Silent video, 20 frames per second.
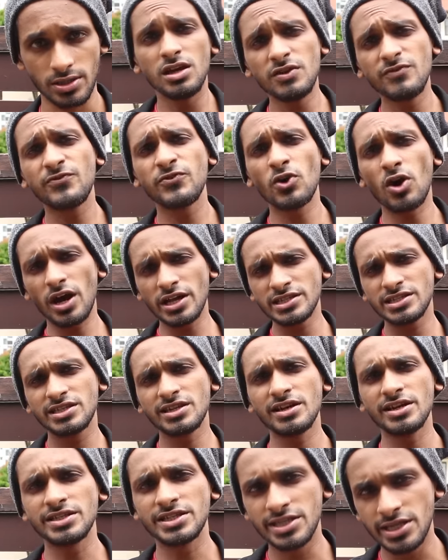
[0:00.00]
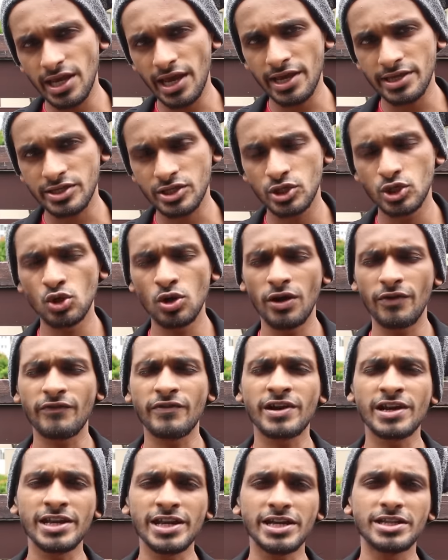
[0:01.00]
If your answer is yes, you have
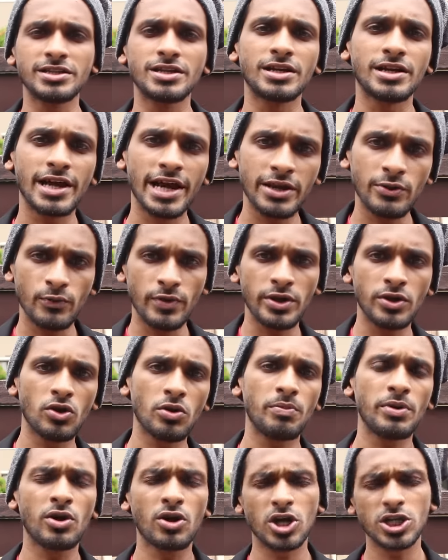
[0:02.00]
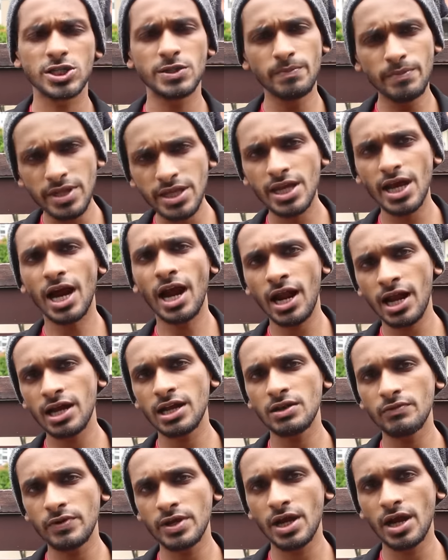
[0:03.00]
clicked the right video because me,
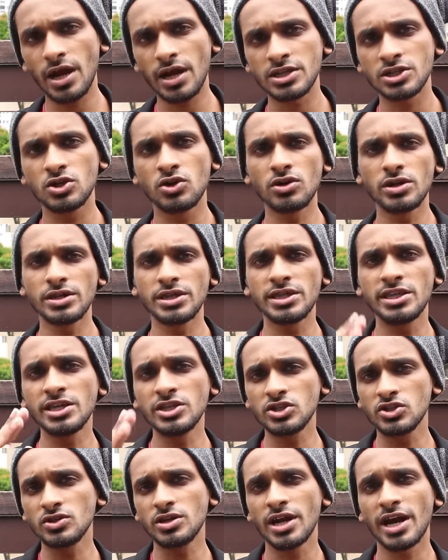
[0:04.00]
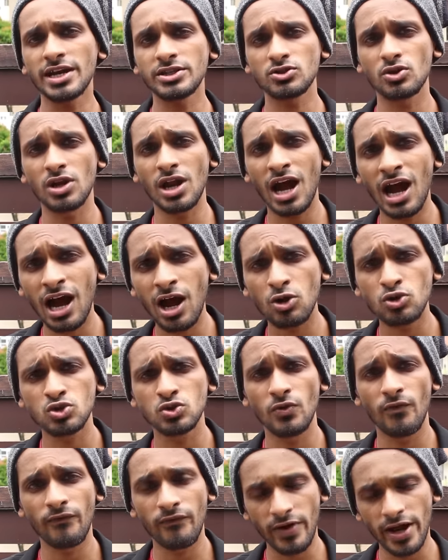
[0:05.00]
Uncle Vika, is gonna teach you guys on how
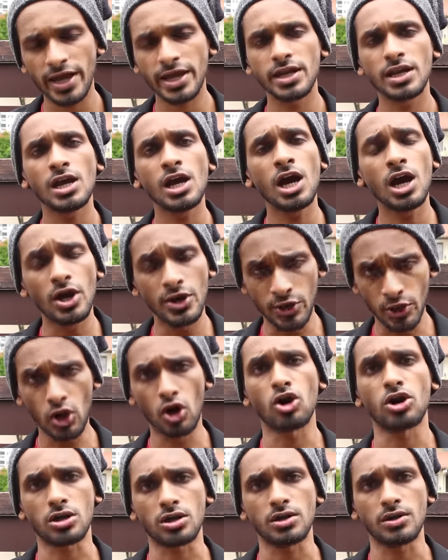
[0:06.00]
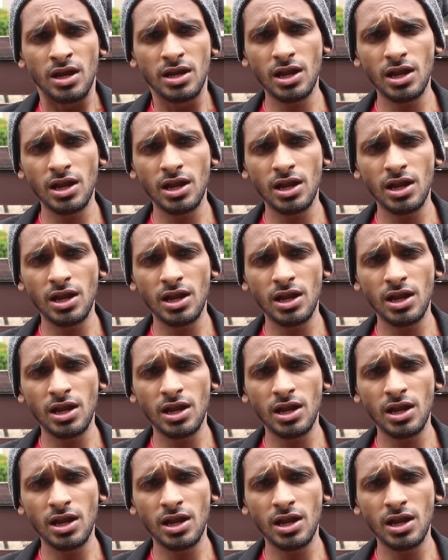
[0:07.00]
to fight a dog.